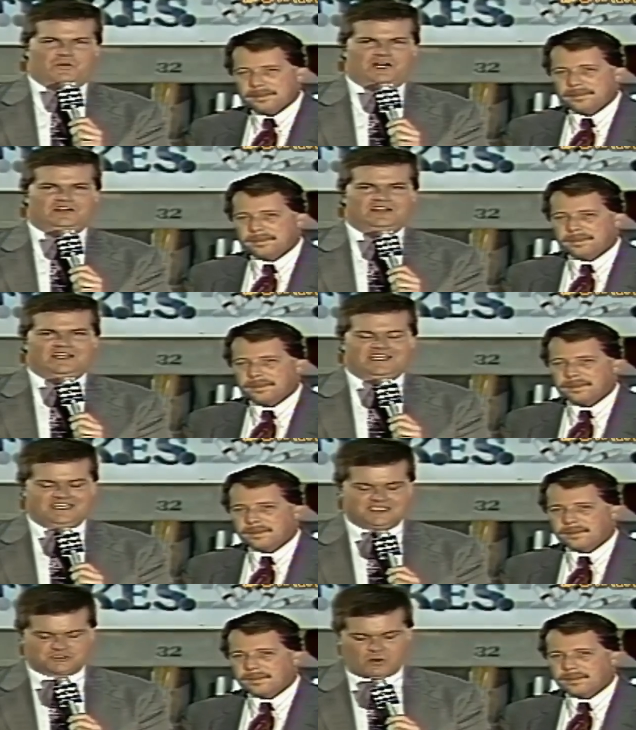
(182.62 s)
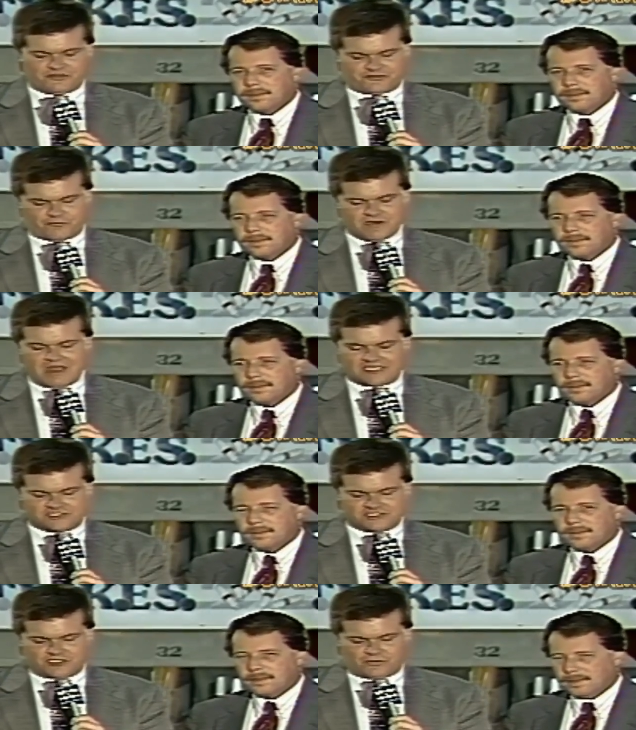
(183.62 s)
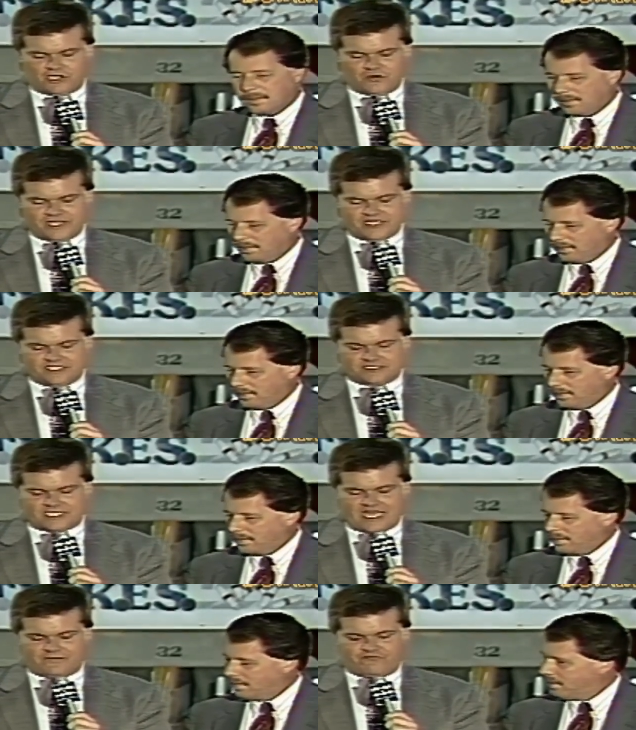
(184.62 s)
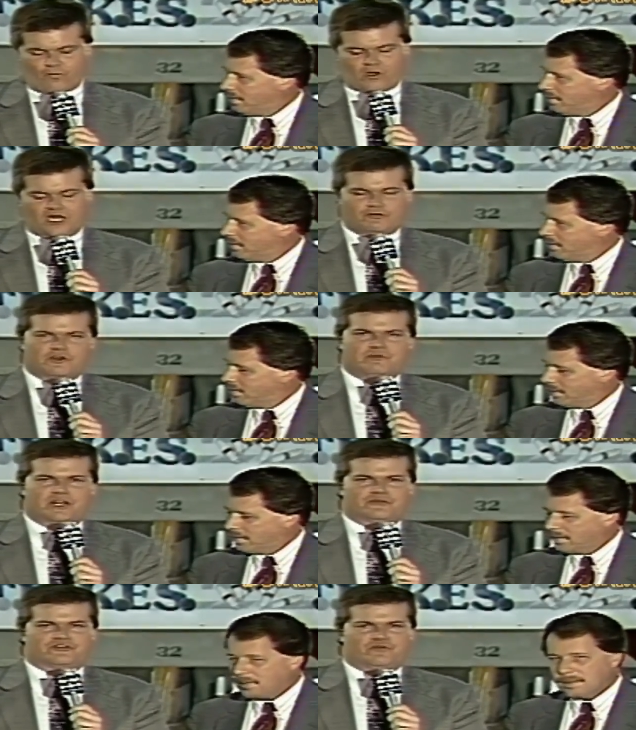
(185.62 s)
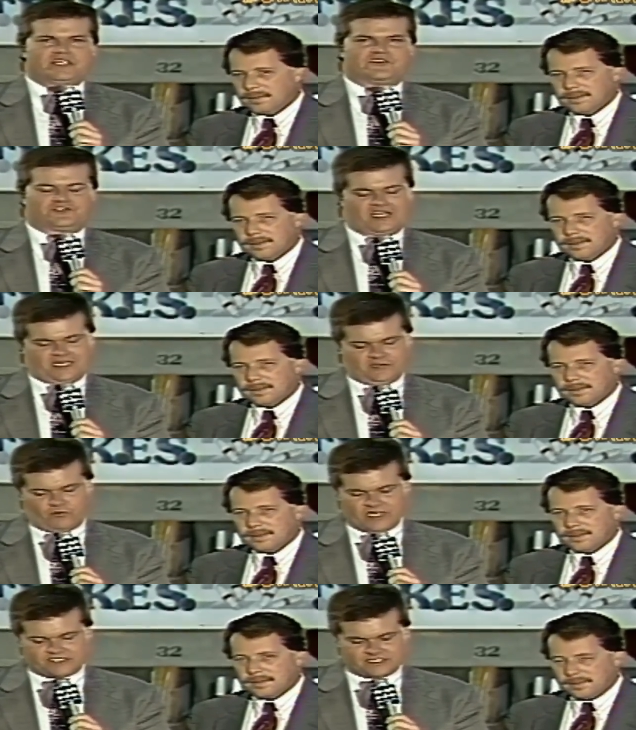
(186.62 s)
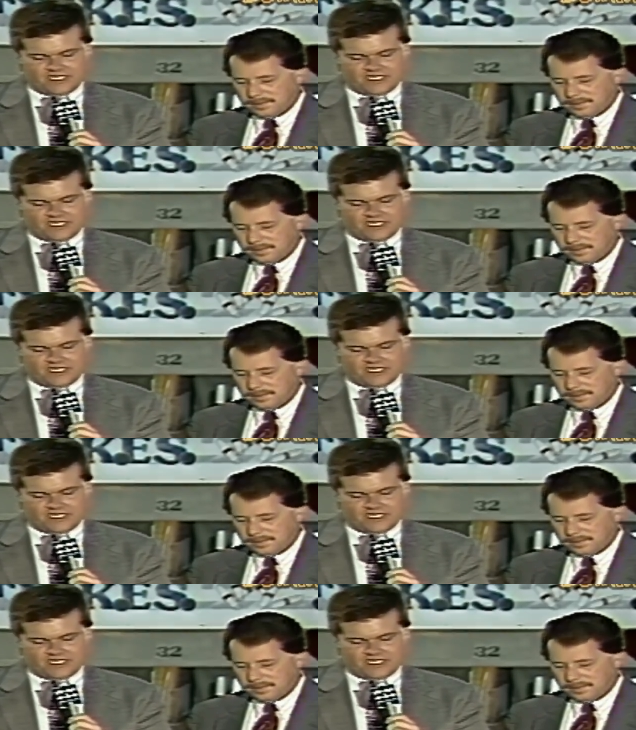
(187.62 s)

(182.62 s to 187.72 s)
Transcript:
Speaker 1: well. He has won three matches in a row. He has had 400 or better three consecutive weeks.